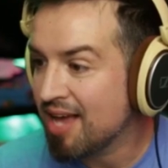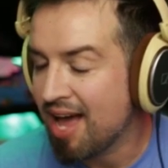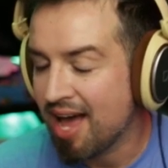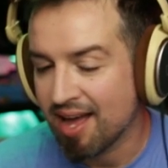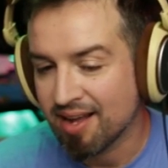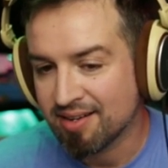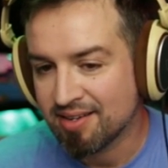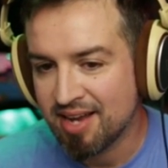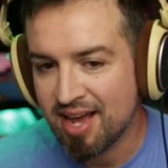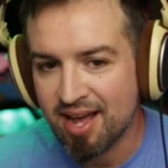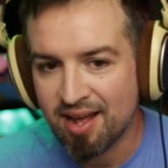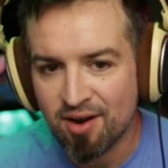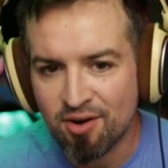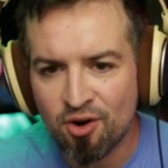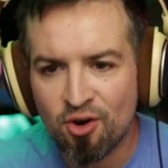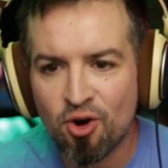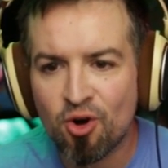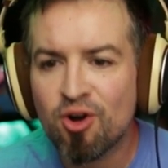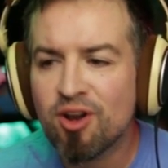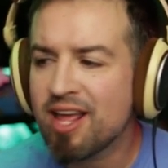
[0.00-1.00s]
yeah, yeah,
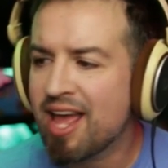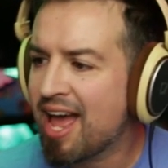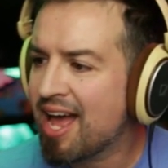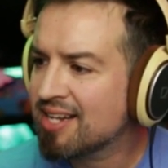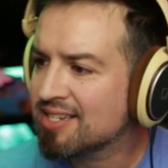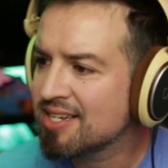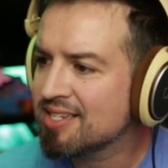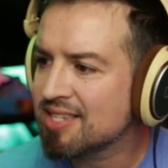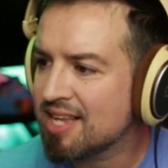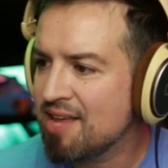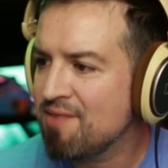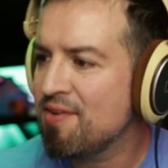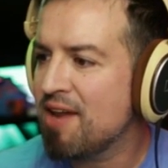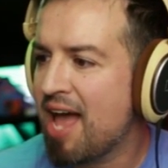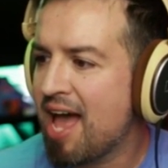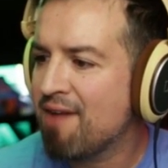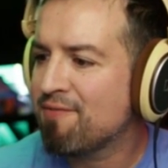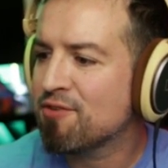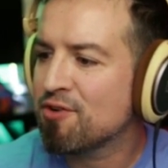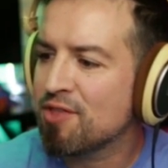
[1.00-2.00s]
or early access. Even
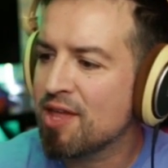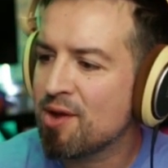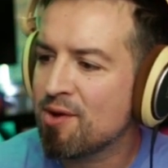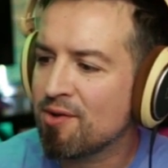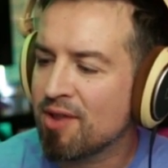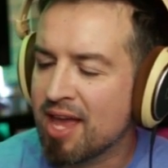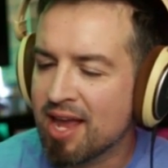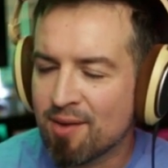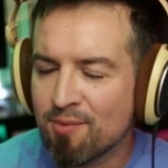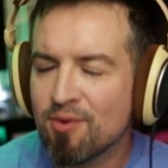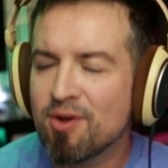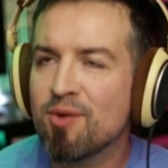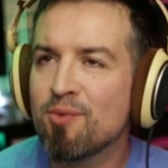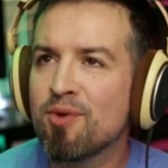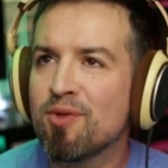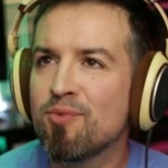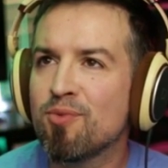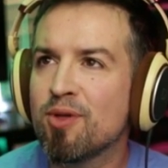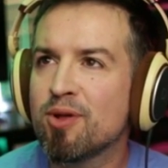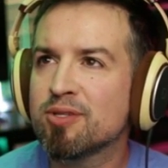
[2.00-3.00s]
after they're like, what,
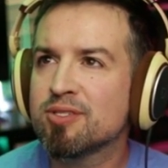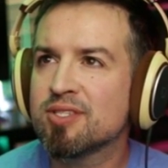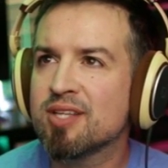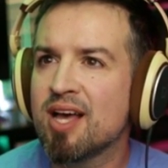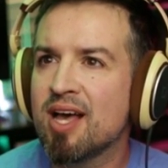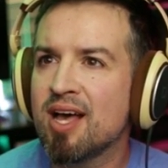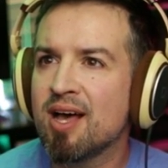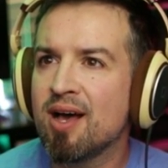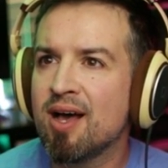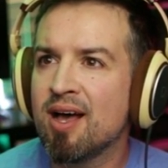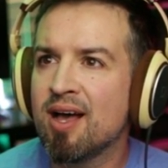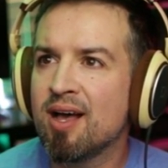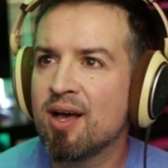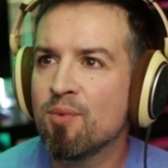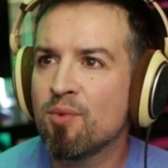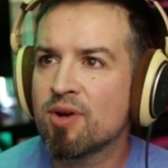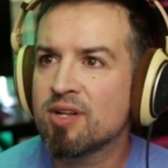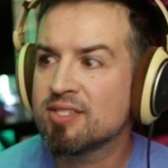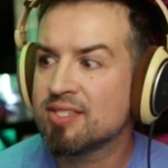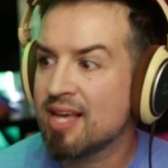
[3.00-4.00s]
what there's, uh,
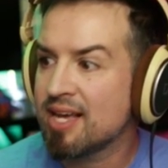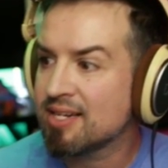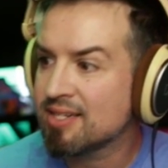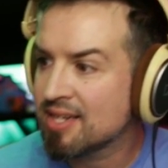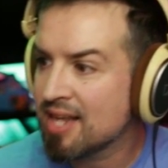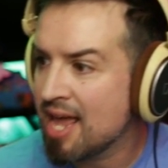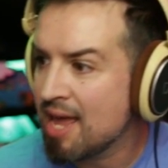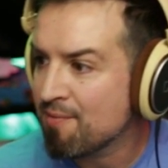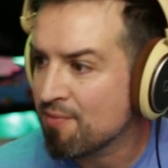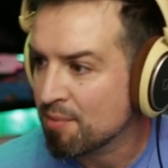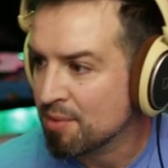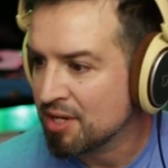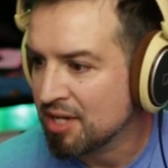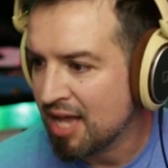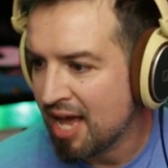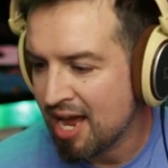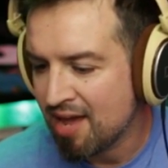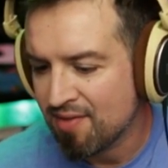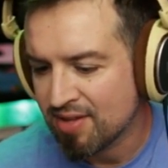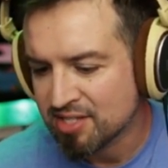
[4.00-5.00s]
uh, what is that game from
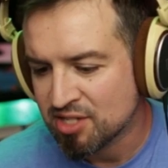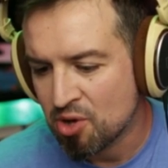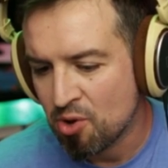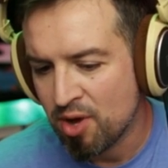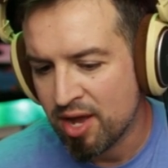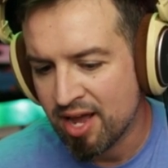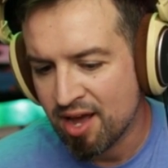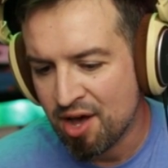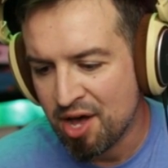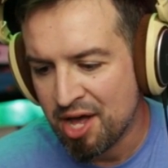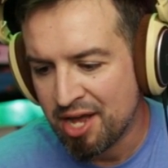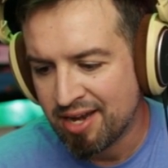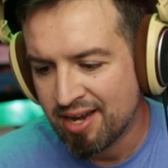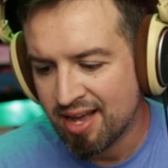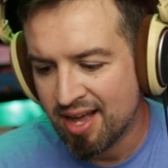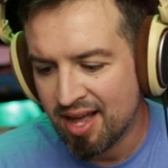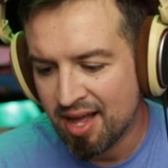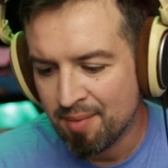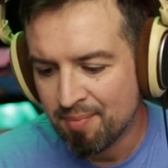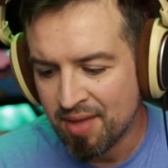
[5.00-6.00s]
Clay that's going on?
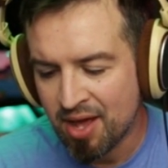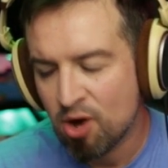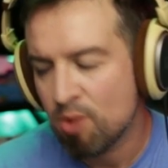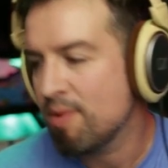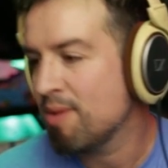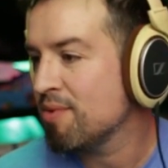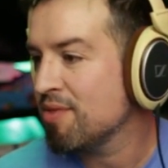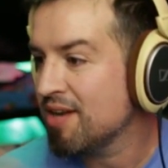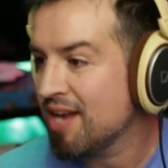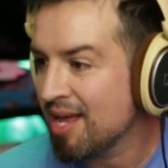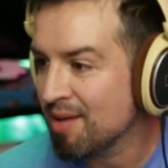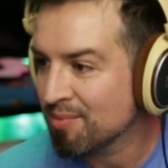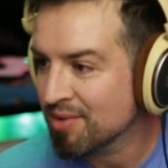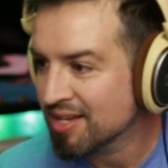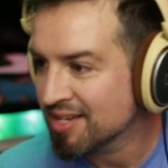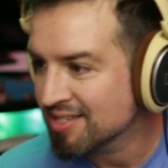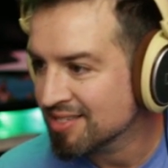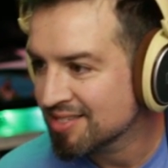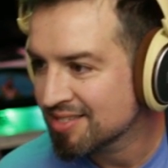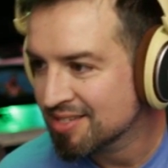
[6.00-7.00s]
Um, I don't remember the name
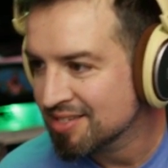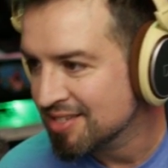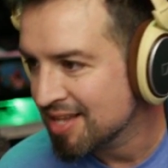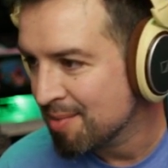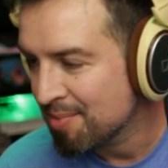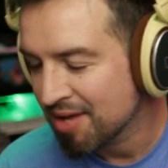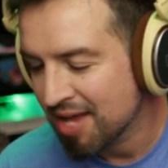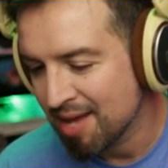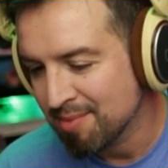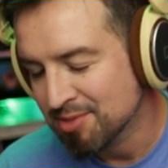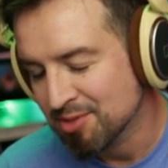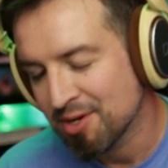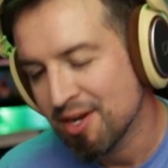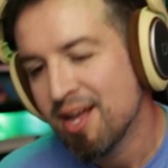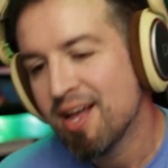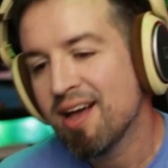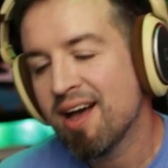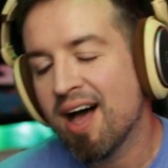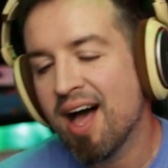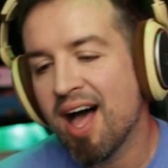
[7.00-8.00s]
because because Epic Game Store.
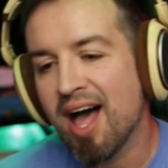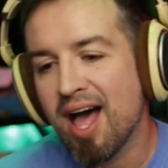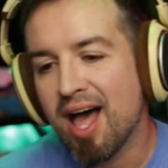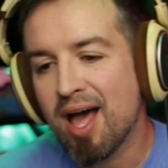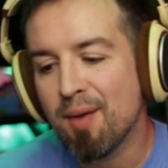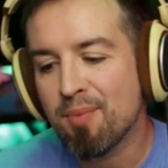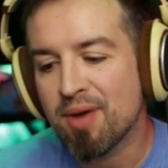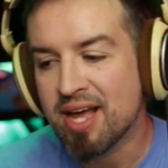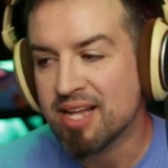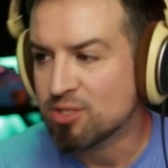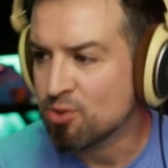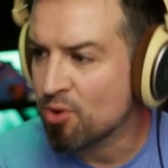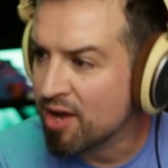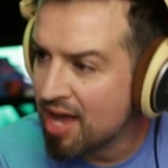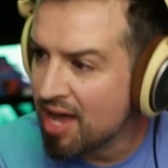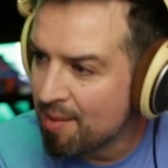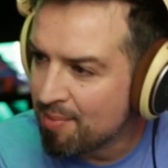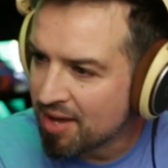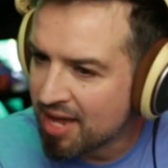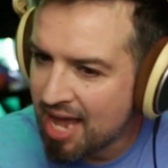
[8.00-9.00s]
Uh, but yeah, it's
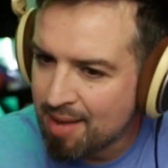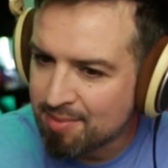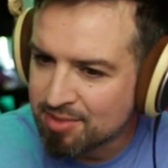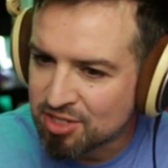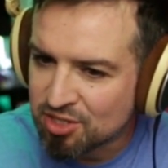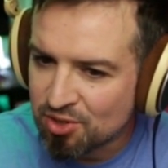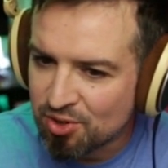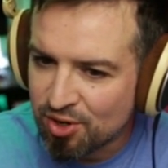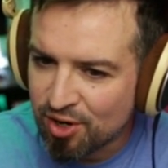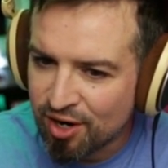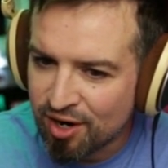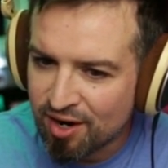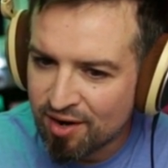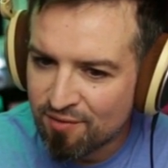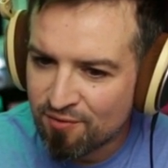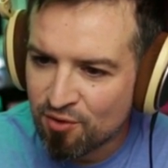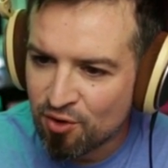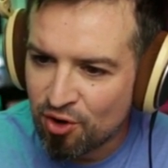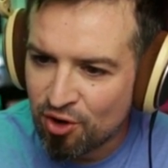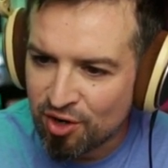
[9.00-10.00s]
going on Epic Game Store
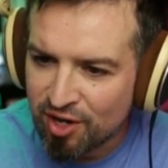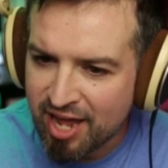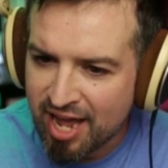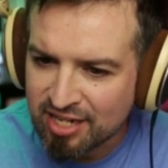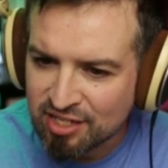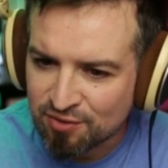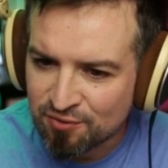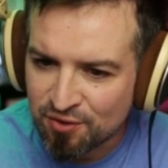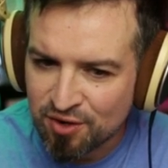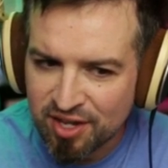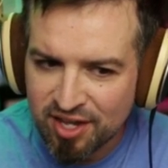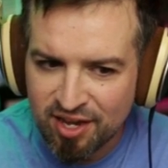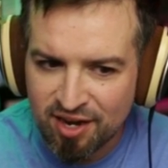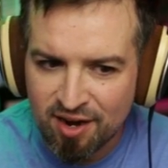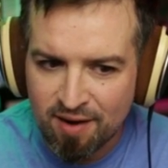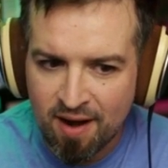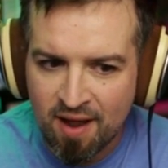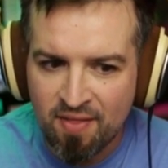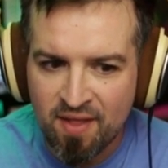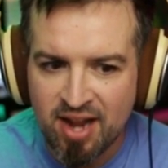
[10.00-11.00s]
for early access for a
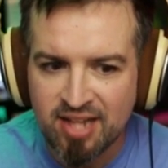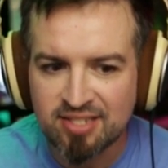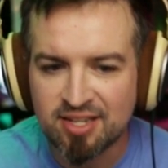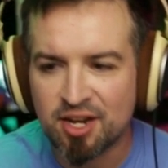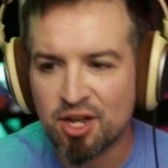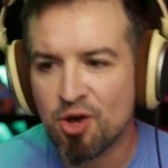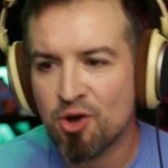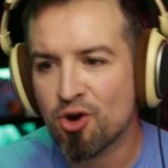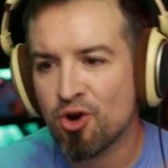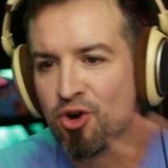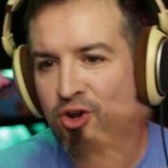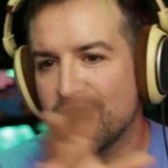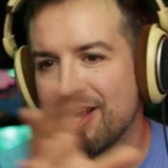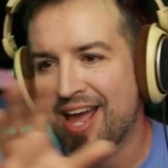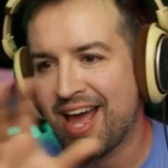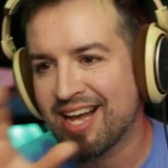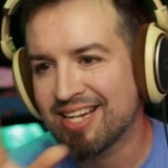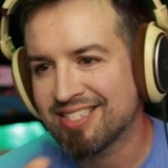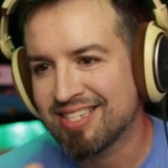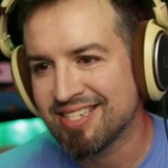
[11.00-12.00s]
year, and then it's gonna go to early
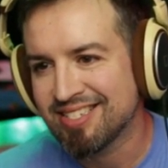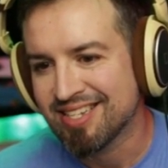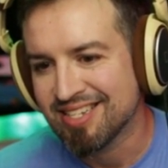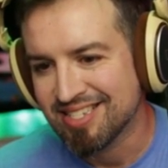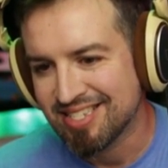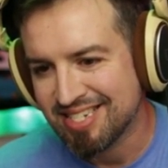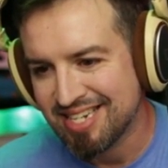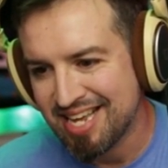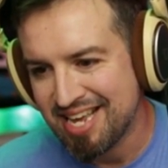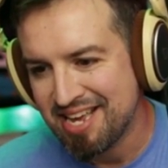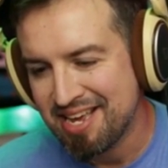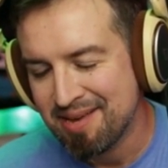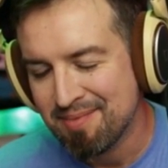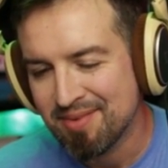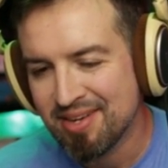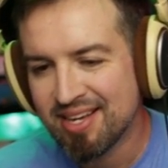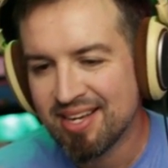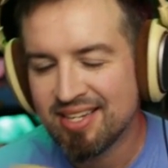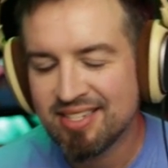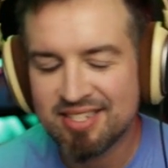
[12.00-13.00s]
access on
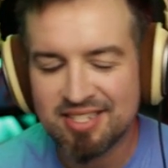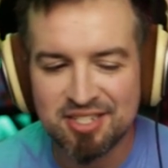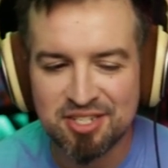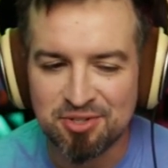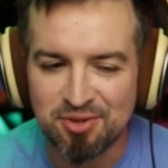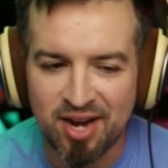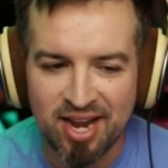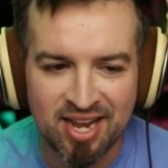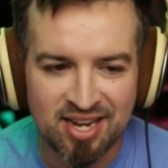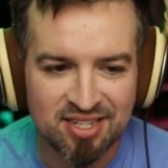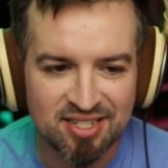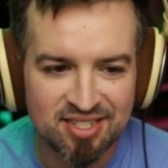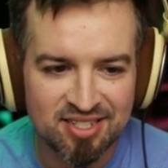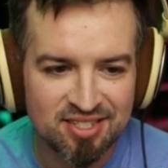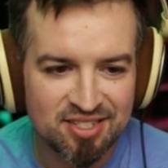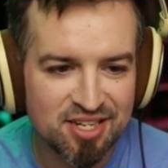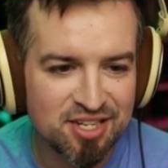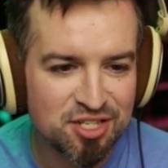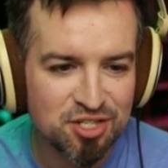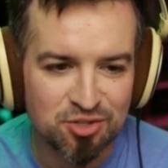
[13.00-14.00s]
Steam. Just strange,
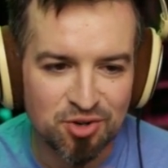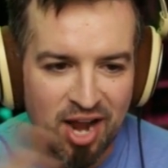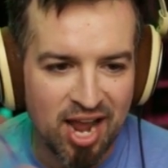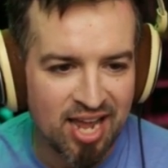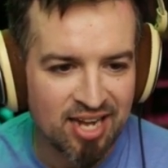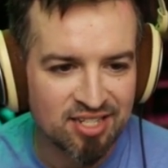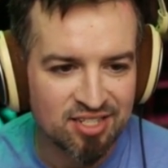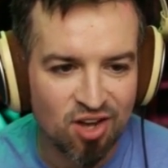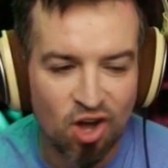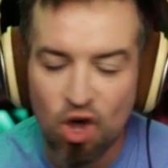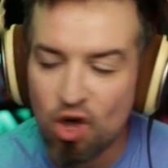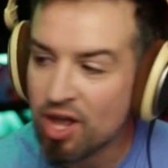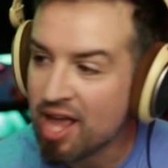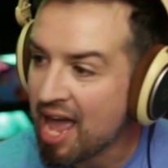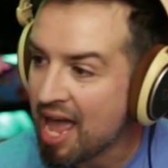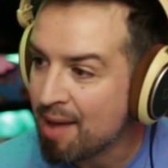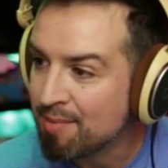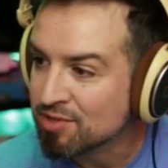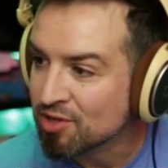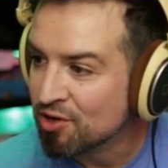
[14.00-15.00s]
just strange. All
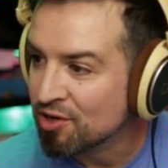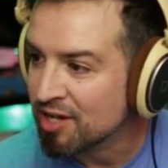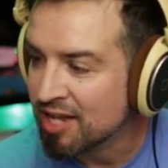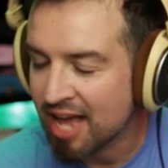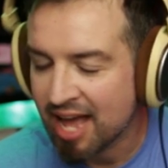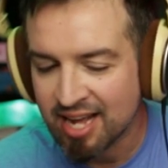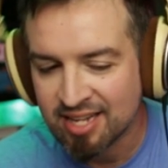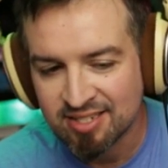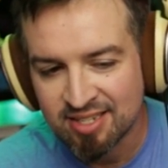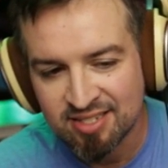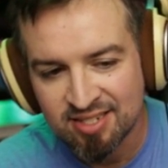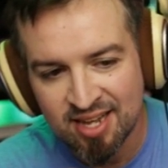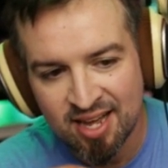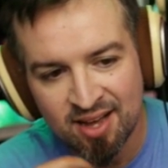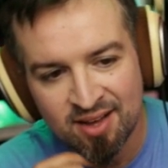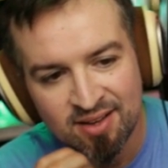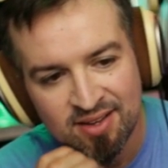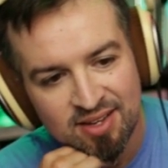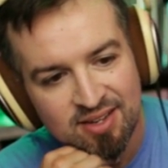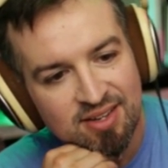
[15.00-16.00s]
games are early access
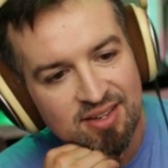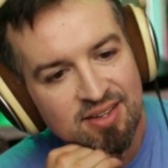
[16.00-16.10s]
now.